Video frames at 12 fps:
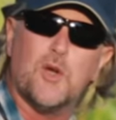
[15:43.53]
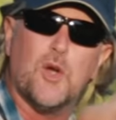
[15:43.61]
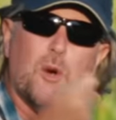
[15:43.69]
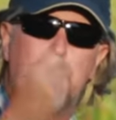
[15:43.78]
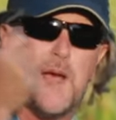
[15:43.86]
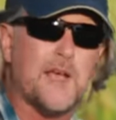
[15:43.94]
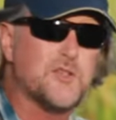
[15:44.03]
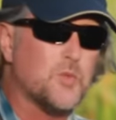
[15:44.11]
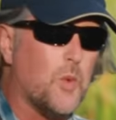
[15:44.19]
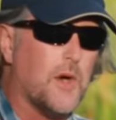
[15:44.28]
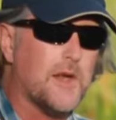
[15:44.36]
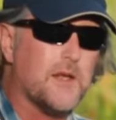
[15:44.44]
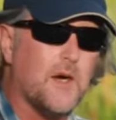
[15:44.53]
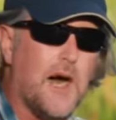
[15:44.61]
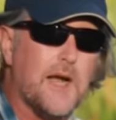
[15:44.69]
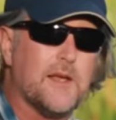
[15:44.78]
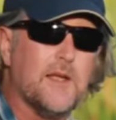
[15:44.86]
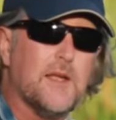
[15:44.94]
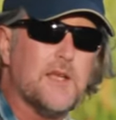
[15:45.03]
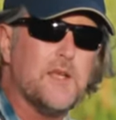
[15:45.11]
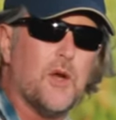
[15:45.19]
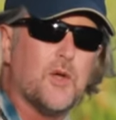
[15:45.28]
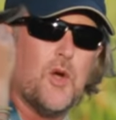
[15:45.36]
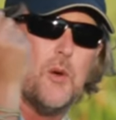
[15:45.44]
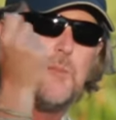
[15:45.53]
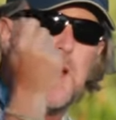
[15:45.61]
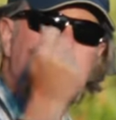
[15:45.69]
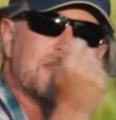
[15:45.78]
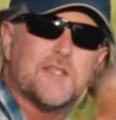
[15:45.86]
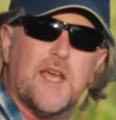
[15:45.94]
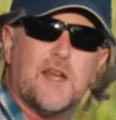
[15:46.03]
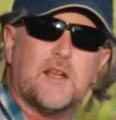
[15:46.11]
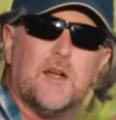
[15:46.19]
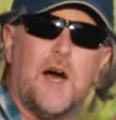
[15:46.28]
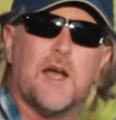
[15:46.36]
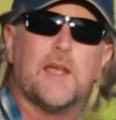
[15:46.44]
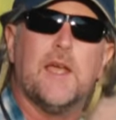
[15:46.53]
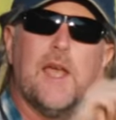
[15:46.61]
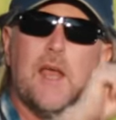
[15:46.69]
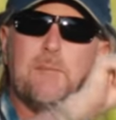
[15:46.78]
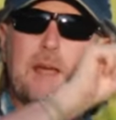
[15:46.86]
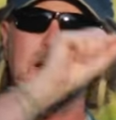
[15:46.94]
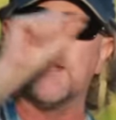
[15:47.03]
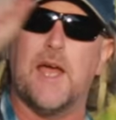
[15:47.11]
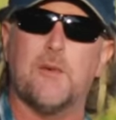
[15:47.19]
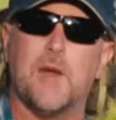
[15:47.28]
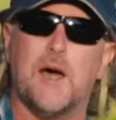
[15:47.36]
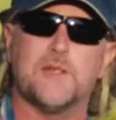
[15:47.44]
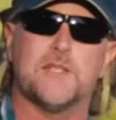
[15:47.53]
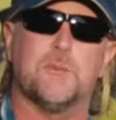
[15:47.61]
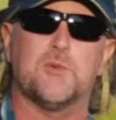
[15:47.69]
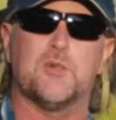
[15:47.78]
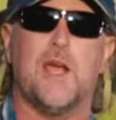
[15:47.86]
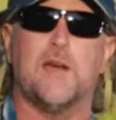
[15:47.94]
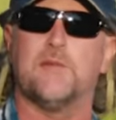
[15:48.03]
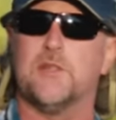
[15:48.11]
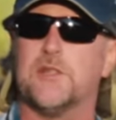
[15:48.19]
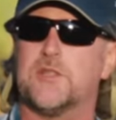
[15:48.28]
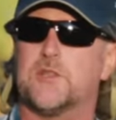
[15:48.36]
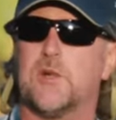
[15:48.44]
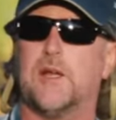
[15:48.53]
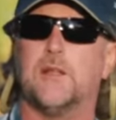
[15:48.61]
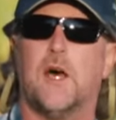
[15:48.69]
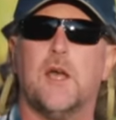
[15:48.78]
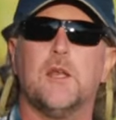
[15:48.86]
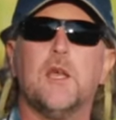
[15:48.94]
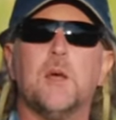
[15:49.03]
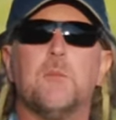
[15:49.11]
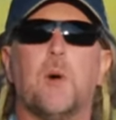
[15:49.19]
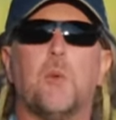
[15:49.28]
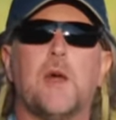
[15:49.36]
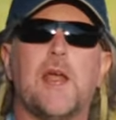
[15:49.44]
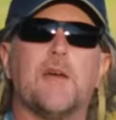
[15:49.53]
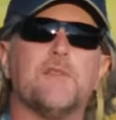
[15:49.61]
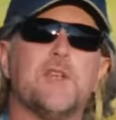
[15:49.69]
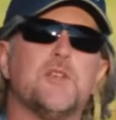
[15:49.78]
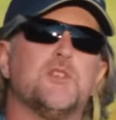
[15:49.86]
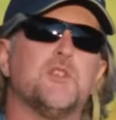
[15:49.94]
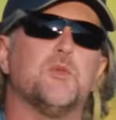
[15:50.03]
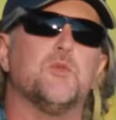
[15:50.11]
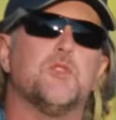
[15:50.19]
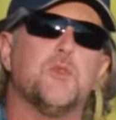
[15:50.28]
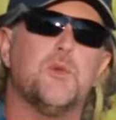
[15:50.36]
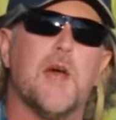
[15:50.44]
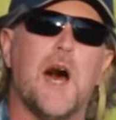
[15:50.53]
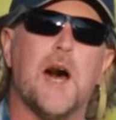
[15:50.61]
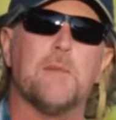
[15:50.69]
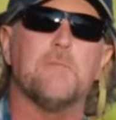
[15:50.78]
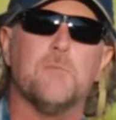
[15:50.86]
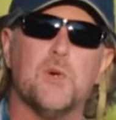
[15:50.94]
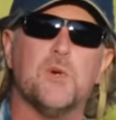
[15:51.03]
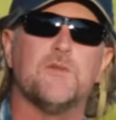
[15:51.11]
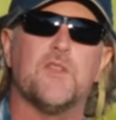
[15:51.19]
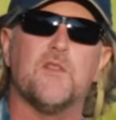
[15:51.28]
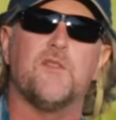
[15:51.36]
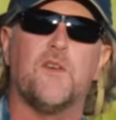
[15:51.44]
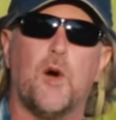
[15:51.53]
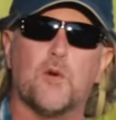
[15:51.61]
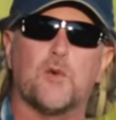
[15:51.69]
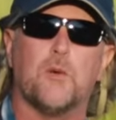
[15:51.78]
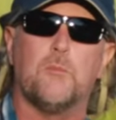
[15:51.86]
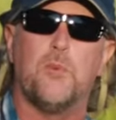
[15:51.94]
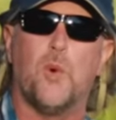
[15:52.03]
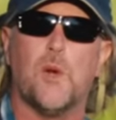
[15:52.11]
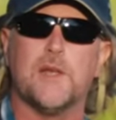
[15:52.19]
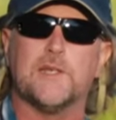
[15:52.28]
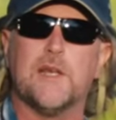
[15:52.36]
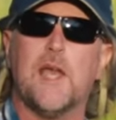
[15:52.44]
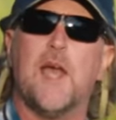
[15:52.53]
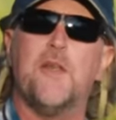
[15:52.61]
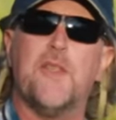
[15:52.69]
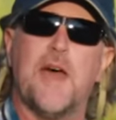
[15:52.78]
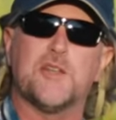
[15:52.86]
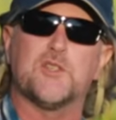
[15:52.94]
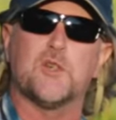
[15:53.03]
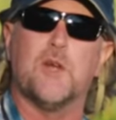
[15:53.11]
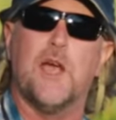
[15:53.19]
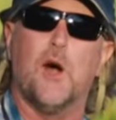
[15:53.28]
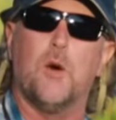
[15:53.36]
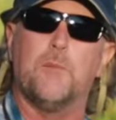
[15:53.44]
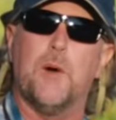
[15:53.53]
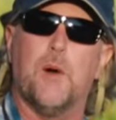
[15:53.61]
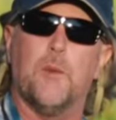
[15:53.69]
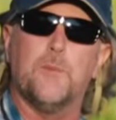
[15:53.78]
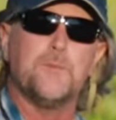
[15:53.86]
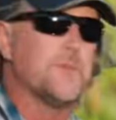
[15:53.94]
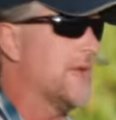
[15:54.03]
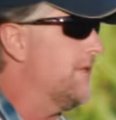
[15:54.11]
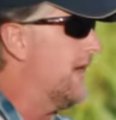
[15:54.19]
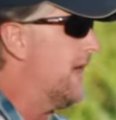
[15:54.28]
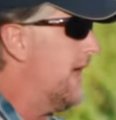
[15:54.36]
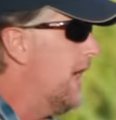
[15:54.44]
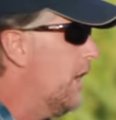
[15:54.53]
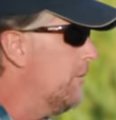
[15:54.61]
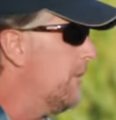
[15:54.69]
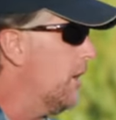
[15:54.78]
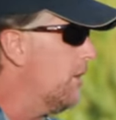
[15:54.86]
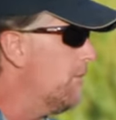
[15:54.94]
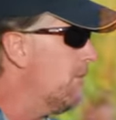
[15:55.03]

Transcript: don't go past 1 o'clock, you don't go past 10 o'clock and make that rod tip travel in a straight line. But whatever you do, do not move the fulcrum point, and that's your elbow. That elbow